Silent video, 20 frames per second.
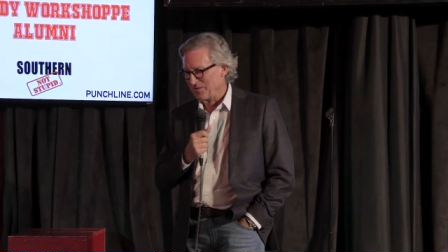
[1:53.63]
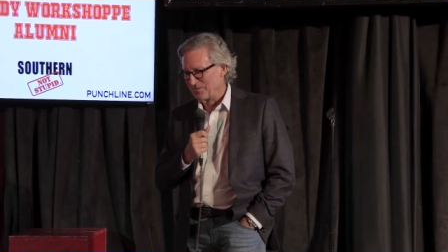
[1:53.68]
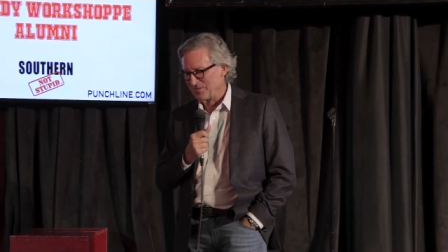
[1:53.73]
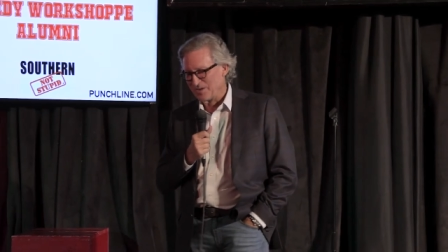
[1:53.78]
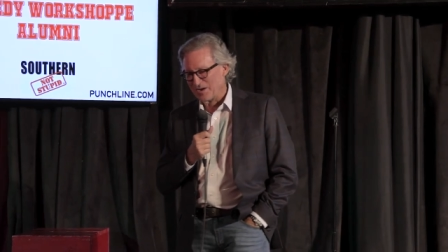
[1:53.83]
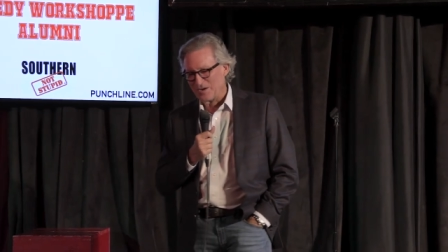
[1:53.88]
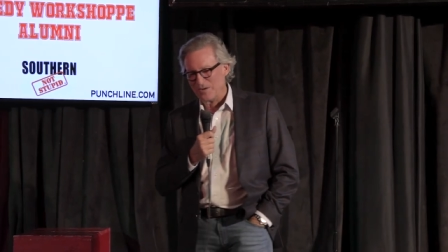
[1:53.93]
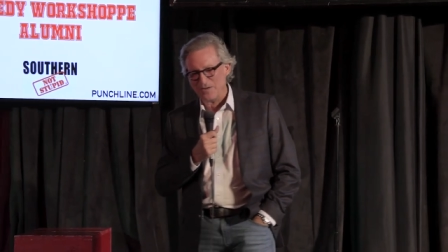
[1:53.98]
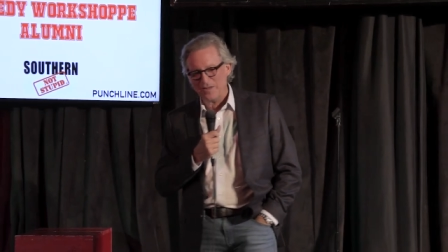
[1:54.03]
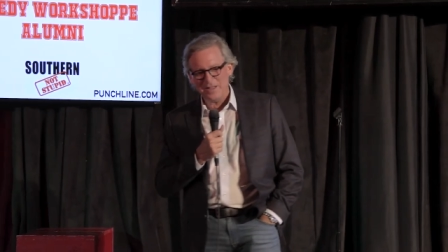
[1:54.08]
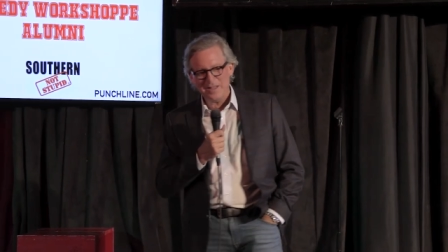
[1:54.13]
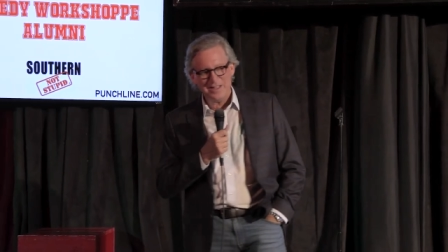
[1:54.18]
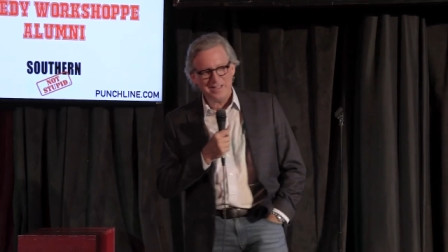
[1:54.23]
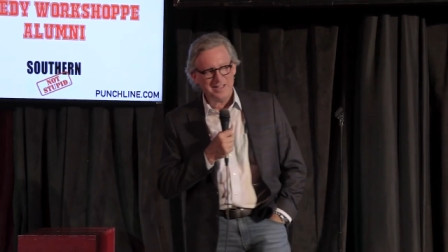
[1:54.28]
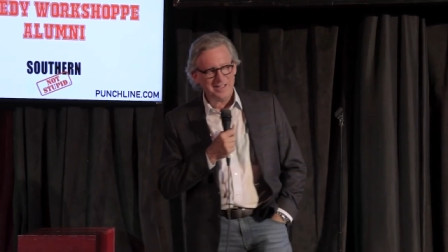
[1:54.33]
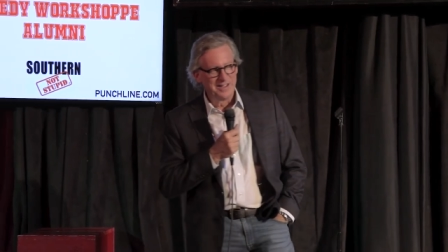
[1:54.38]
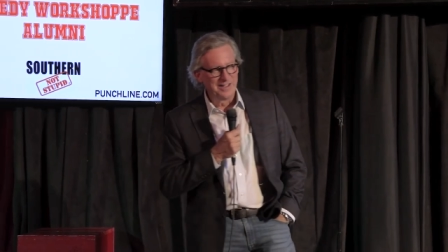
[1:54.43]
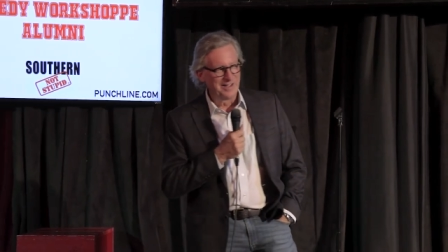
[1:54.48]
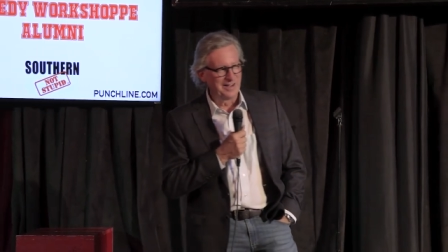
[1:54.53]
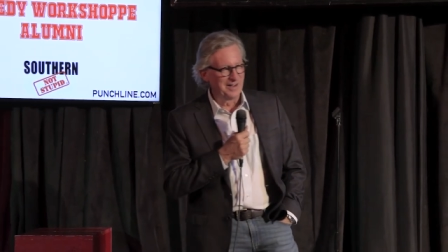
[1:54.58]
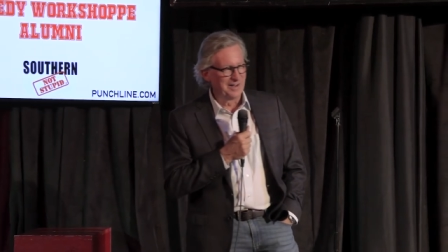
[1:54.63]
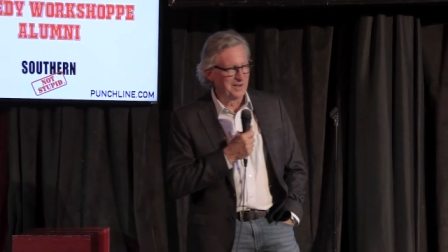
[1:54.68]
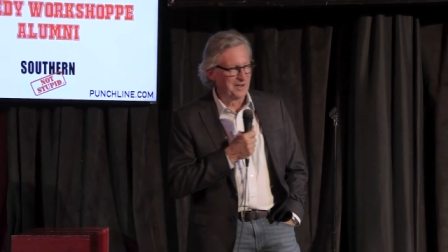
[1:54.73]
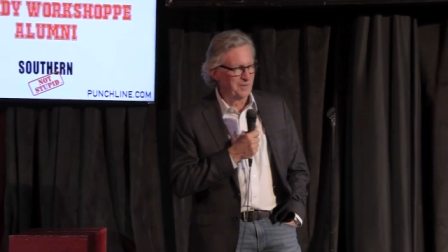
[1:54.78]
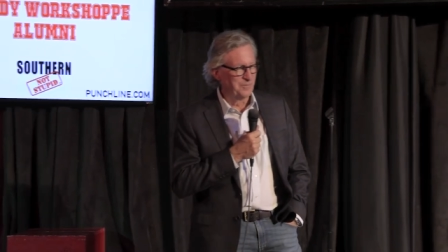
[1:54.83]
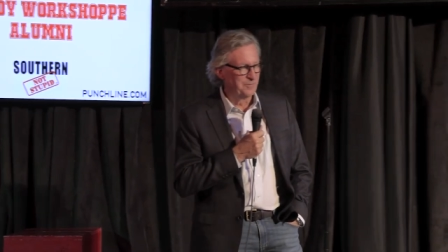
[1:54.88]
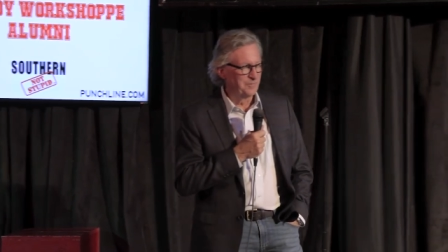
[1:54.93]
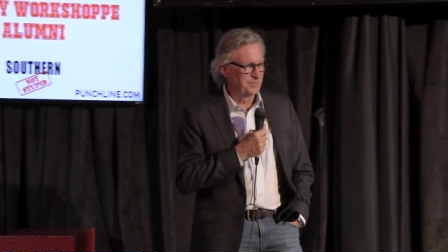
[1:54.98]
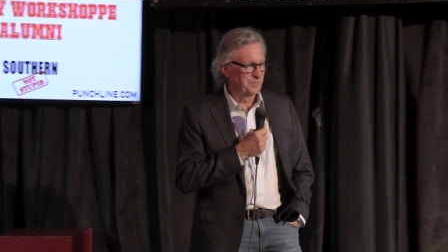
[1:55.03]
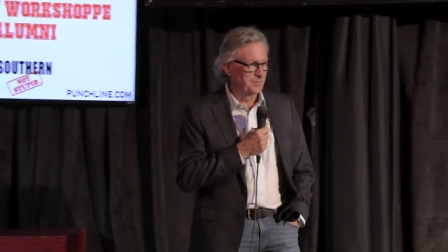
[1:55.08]
So,
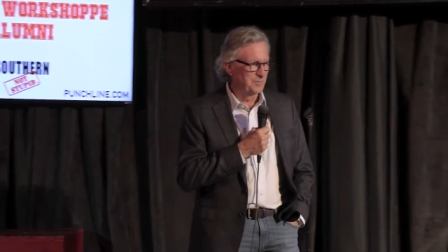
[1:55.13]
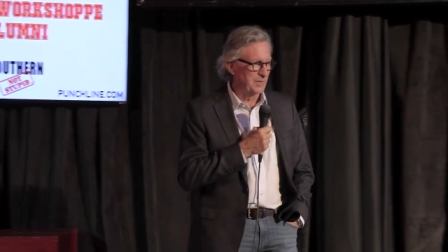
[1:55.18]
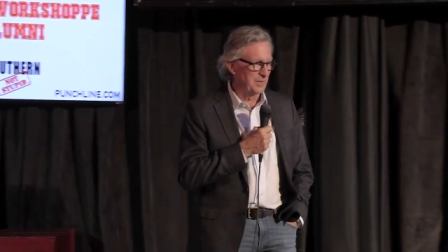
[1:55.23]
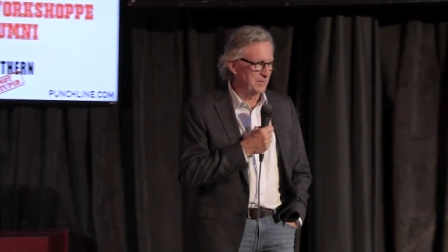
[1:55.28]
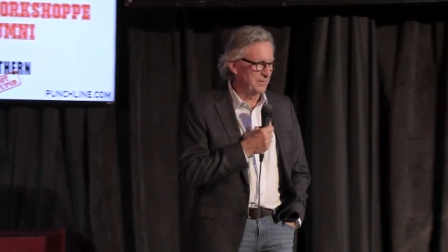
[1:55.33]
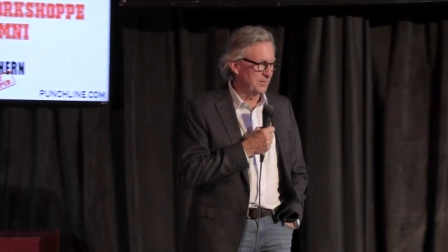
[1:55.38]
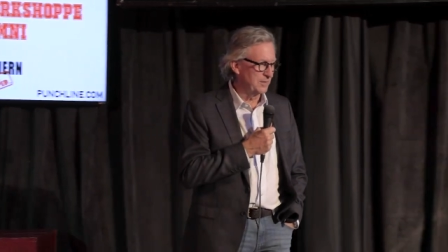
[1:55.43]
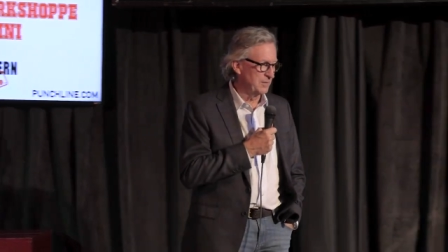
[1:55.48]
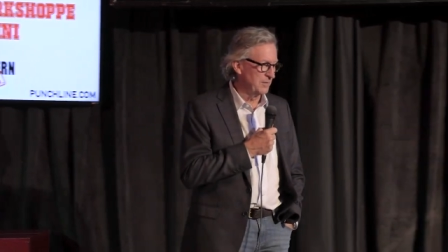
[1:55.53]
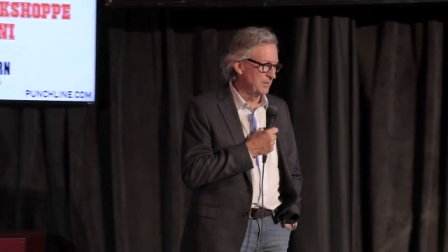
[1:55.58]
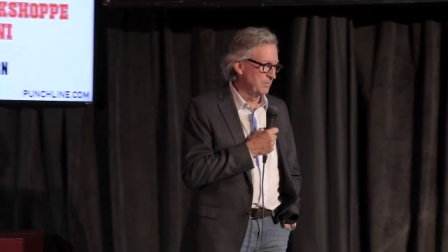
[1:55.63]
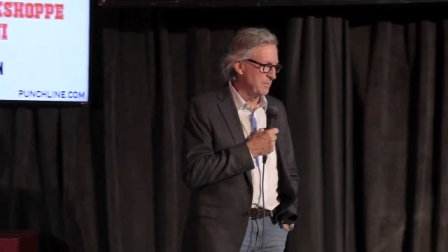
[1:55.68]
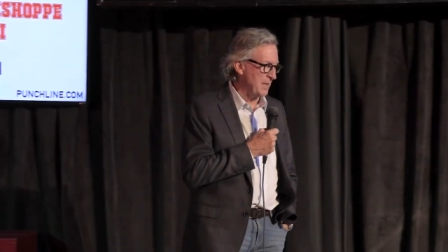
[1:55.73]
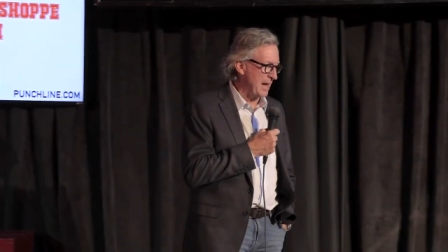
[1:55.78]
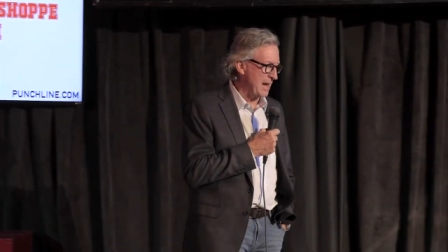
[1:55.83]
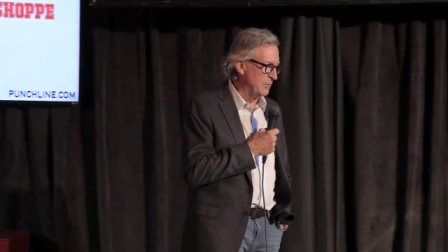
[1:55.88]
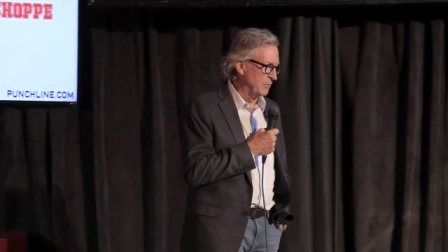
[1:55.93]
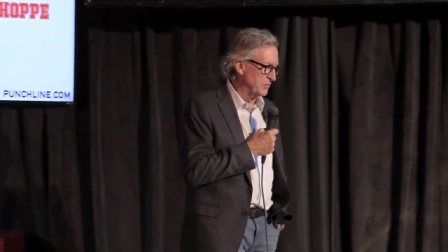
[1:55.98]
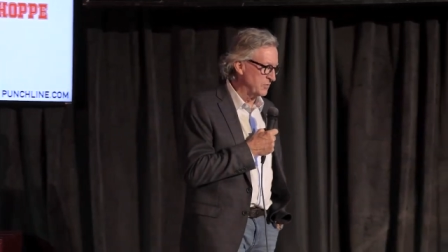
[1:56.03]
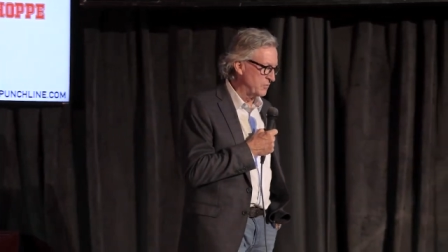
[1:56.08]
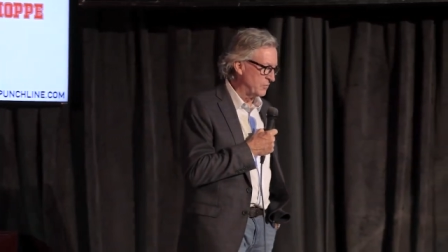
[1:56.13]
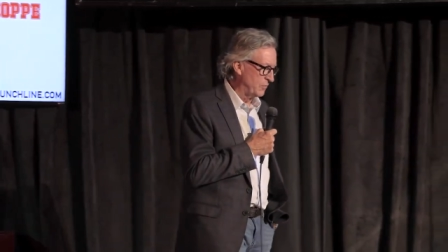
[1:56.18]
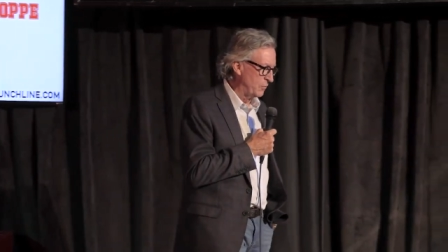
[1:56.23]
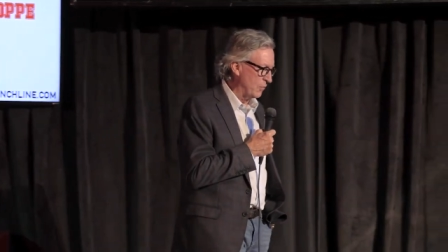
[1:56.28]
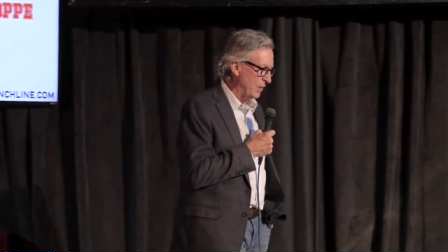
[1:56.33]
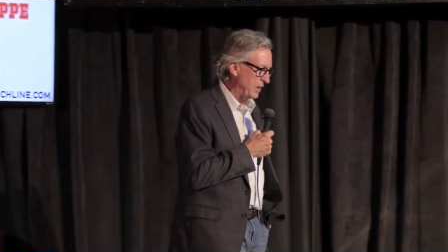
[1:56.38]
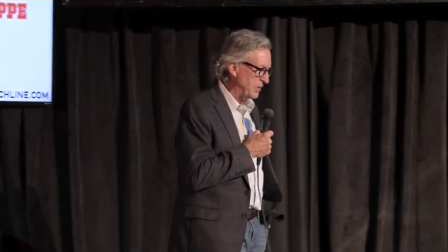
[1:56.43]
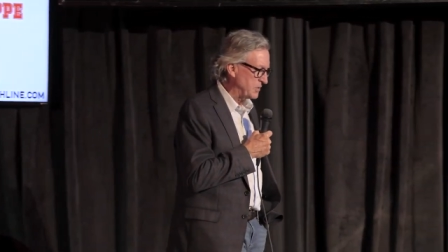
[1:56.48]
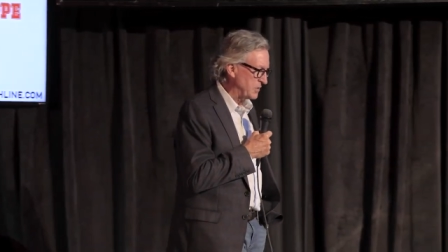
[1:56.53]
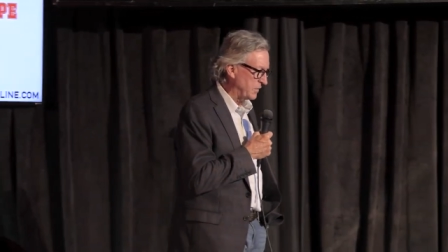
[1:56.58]
um, but Biden was
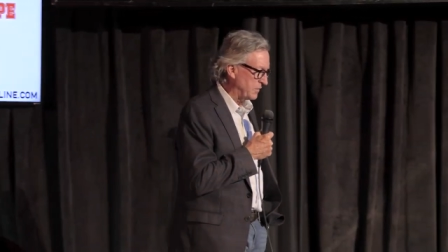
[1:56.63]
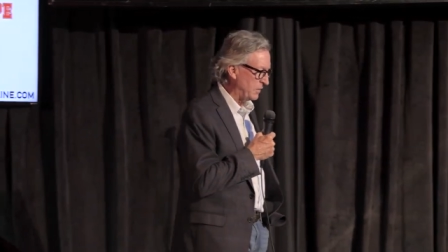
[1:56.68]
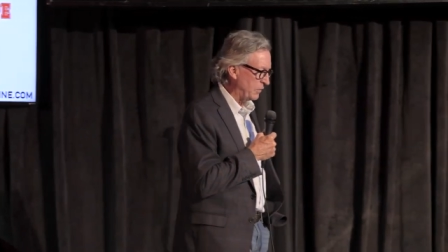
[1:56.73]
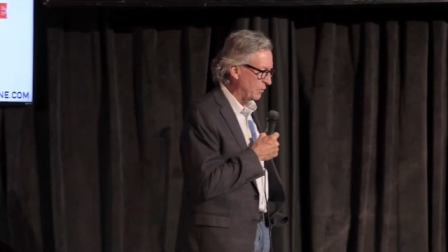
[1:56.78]
gracious.